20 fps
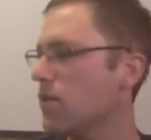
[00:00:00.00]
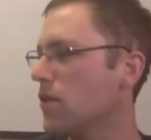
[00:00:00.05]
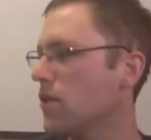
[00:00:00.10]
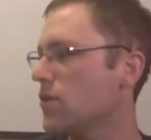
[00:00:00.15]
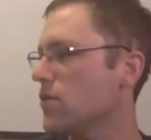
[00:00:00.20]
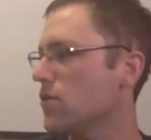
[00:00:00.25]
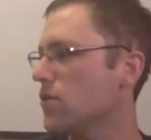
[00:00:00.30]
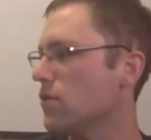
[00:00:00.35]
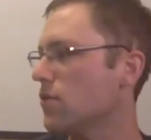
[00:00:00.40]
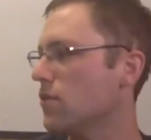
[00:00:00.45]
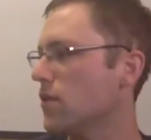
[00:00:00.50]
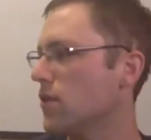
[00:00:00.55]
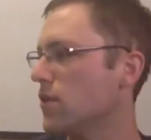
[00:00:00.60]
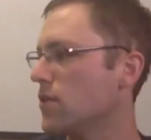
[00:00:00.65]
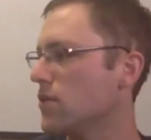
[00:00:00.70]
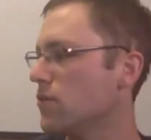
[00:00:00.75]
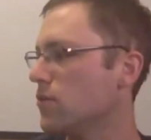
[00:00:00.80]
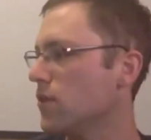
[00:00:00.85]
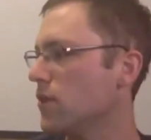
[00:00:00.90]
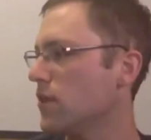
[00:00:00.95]

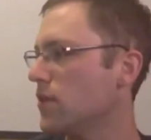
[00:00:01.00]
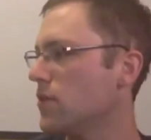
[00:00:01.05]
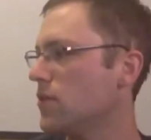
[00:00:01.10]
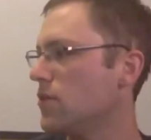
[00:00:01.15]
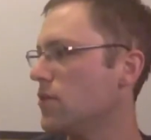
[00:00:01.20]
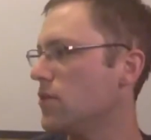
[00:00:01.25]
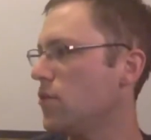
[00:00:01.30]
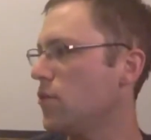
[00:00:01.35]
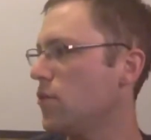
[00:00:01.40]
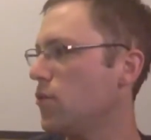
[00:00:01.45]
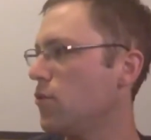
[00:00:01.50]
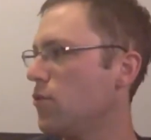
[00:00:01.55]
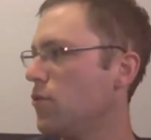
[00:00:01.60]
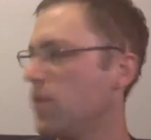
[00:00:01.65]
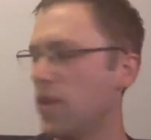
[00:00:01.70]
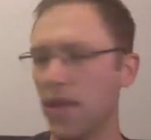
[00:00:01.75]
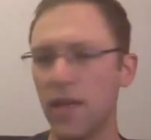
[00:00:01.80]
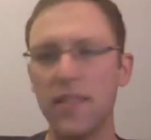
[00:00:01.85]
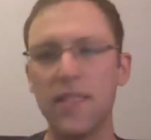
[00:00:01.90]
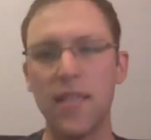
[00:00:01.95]
there's really two
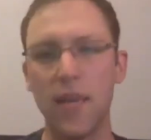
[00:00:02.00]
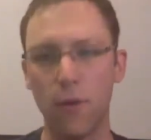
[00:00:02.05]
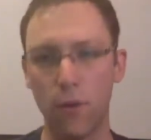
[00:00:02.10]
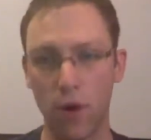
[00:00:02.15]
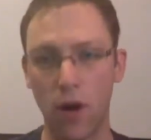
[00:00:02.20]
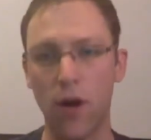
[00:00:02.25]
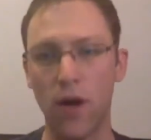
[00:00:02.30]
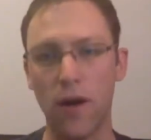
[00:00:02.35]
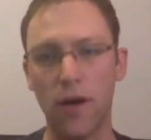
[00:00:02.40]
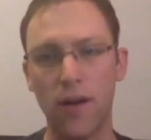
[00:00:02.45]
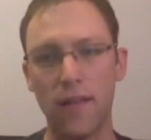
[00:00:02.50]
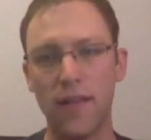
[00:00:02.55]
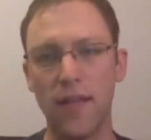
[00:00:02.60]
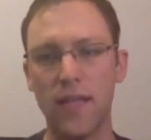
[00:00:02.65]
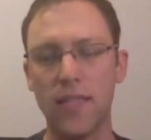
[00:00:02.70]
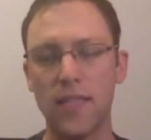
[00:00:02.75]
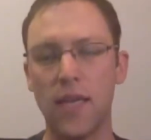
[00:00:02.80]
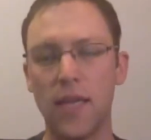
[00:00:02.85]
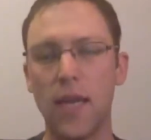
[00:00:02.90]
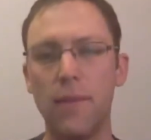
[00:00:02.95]
things that were hard at
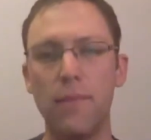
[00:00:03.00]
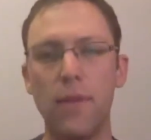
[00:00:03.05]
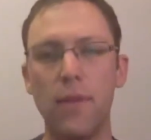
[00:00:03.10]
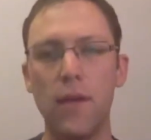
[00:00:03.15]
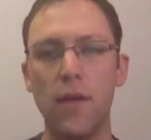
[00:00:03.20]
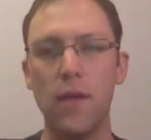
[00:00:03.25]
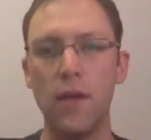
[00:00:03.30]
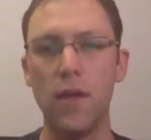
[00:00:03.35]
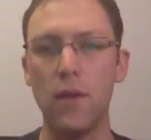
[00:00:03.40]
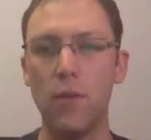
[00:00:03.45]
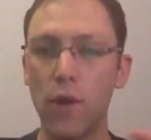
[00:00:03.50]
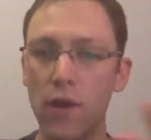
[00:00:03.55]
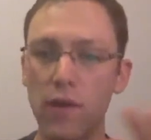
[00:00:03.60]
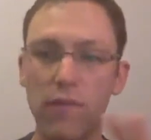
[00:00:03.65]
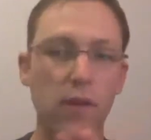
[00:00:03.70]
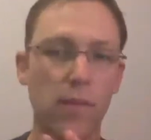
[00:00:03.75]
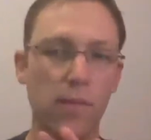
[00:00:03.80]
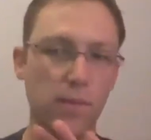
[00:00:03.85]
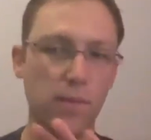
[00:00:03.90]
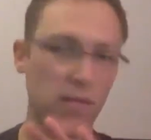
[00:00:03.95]
that time. One of
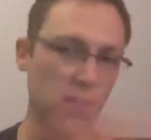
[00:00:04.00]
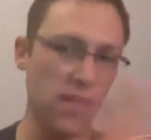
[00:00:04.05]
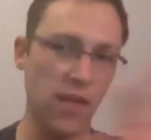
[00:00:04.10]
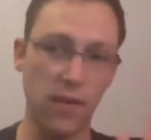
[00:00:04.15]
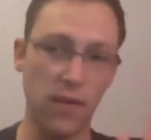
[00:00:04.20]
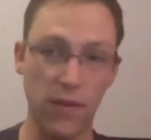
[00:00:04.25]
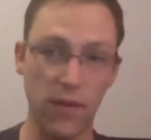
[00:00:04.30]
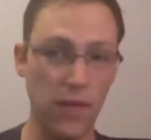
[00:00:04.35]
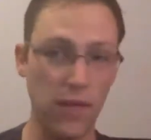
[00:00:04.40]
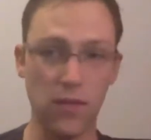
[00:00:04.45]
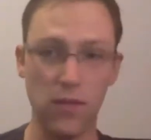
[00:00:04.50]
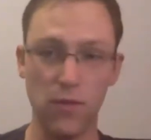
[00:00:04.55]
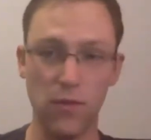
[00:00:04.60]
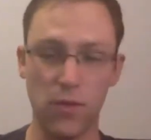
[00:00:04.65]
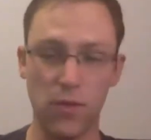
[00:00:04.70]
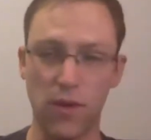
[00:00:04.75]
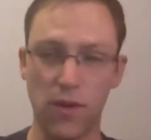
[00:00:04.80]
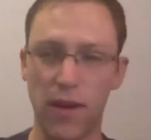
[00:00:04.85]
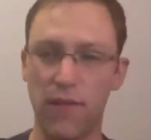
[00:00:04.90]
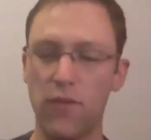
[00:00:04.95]
them didn't have anything to do
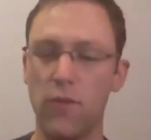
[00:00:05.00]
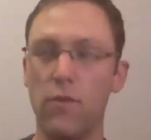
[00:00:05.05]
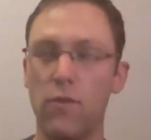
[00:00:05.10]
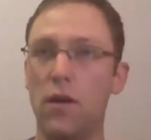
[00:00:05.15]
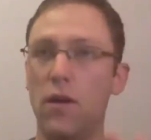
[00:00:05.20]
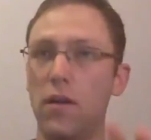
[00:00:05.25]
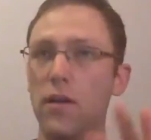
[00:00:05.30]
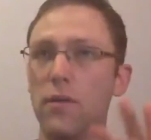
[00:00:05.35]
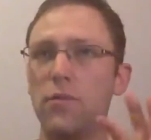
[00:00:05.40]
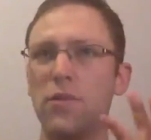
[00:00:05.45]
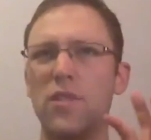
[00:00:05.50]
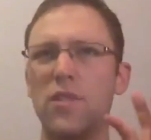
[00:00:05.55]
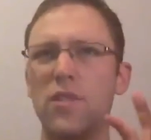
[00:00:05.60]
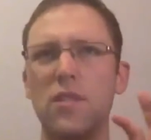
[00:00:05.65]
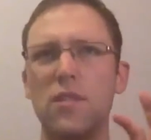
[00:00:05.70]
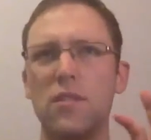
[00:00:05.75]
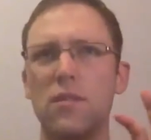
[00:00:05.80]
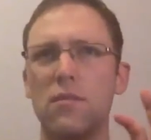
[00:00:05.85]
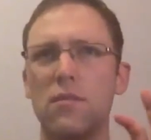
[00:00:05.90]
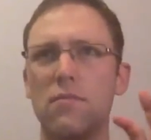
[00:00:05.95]
with GraphQL. It
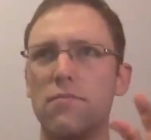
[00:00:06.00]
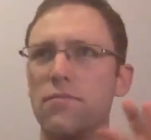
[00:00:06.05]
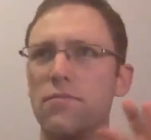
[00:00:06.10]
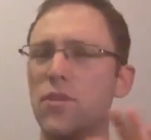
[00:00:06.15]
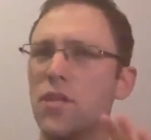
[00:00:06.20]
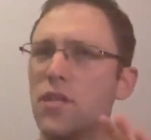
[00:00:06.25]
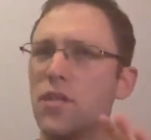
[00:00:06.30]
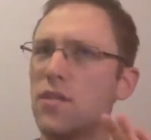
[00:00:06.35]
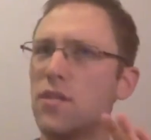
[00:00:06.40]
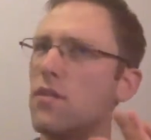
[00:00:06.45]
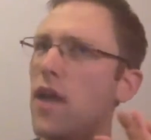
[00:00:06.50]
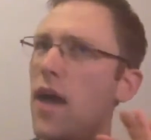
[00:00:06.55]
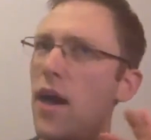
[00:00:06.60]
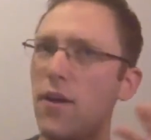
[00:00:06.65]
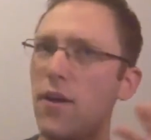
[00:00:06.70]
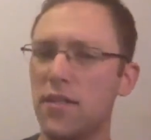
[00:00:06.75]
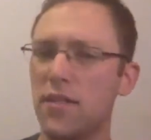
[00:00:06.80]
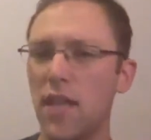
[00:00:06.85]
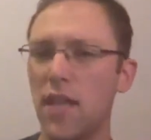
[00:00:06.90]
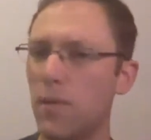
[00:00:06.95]
was just how
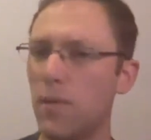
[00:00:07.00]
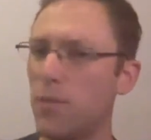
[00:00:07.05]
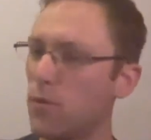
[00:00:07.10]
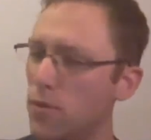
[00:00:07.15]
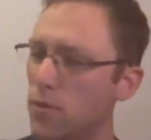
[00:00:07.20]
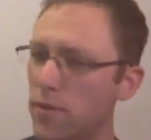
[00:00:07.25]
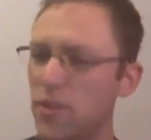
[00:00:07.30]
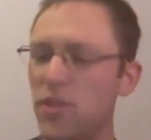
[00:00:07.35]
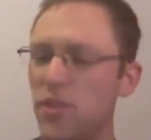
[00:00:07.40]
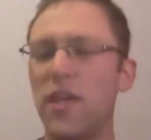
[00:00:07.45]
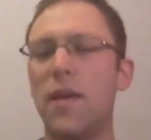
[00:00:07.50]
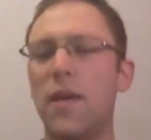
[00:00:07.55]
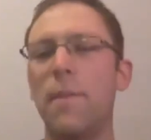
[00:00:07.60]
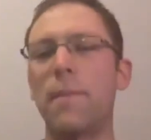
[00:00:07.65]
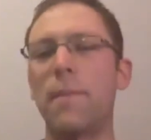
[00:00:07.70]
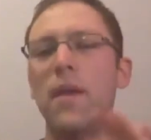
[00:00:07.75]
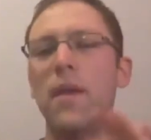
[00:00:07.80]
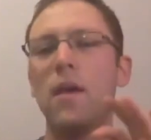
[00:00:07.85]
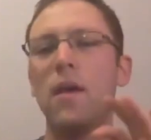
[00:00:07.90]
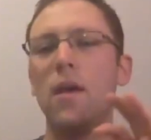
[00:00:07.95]
to set up a Ruby gem.